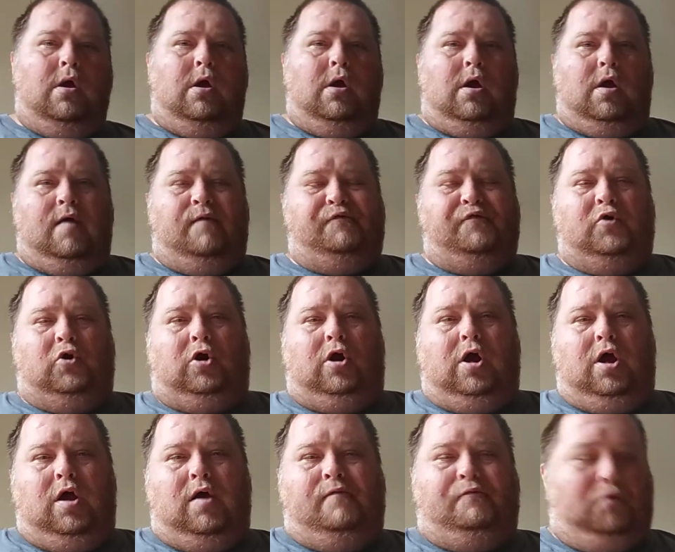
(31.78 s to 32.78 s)
if you're
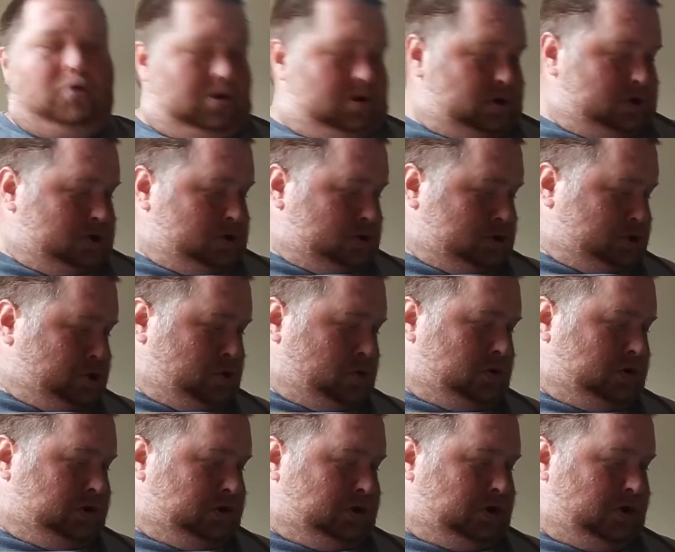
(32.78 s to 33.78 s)
ever
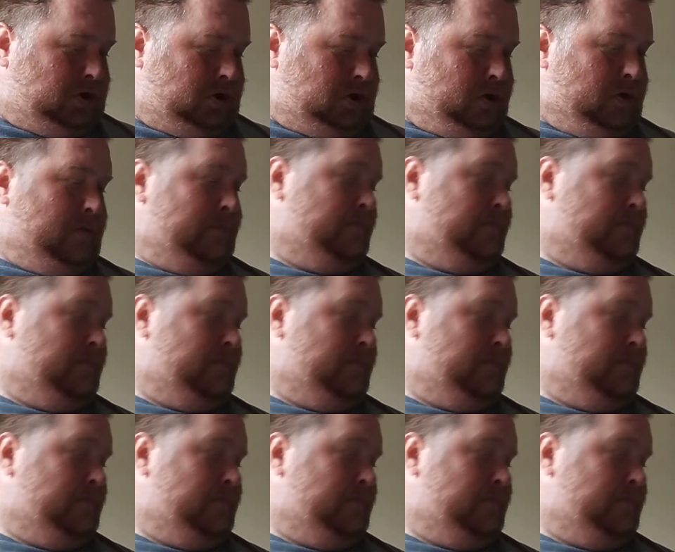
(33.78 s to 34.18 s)
interested